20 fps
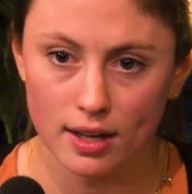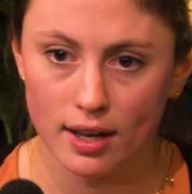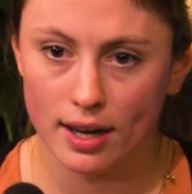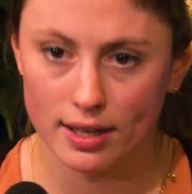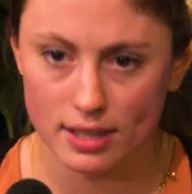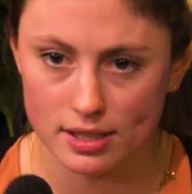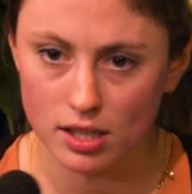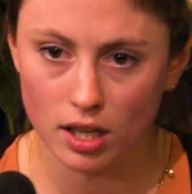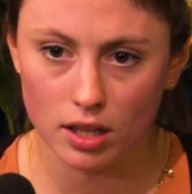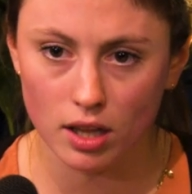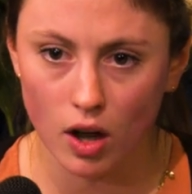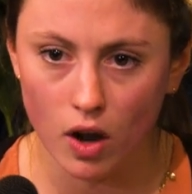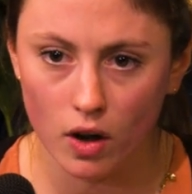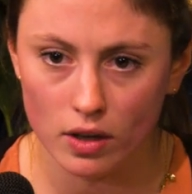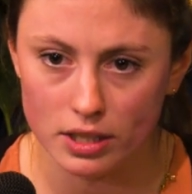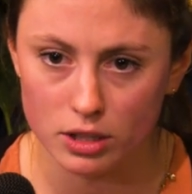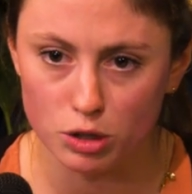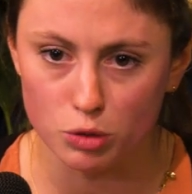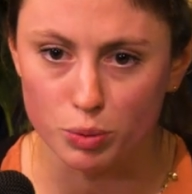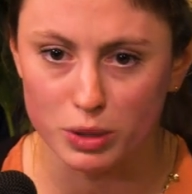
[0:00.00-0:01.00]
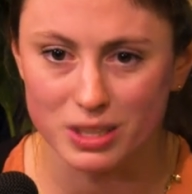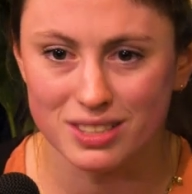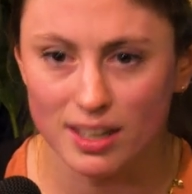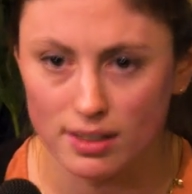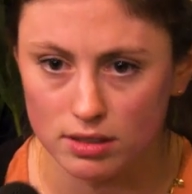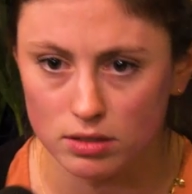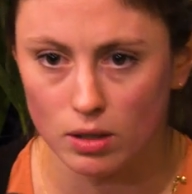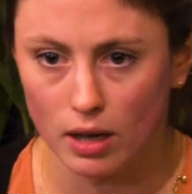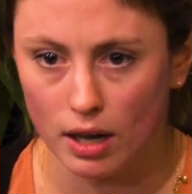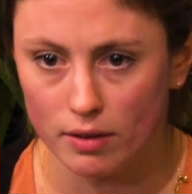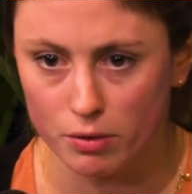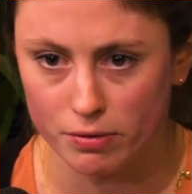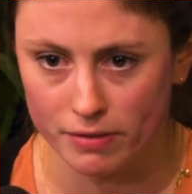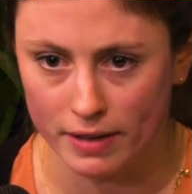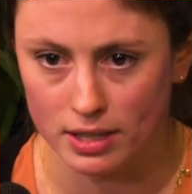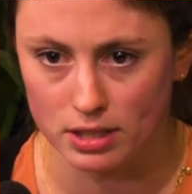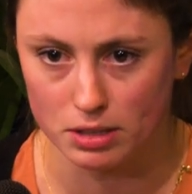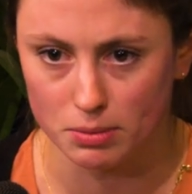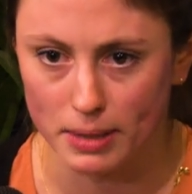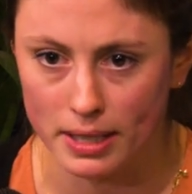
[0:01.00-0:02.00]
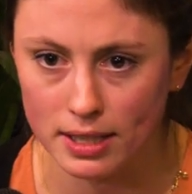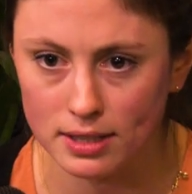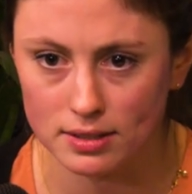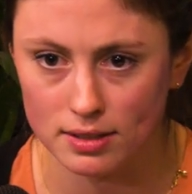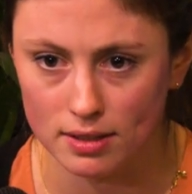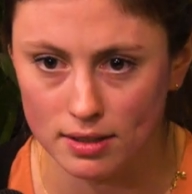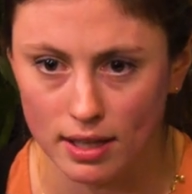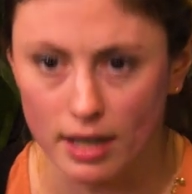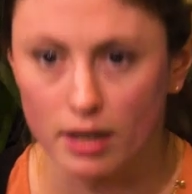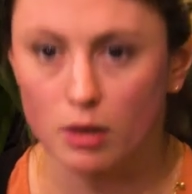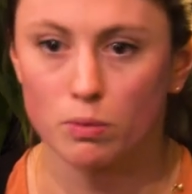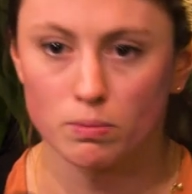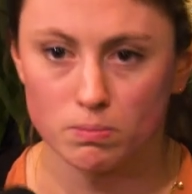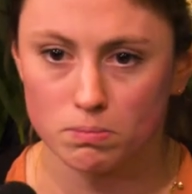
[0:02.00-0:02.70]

And it's not only to pretend to have a fake debate, like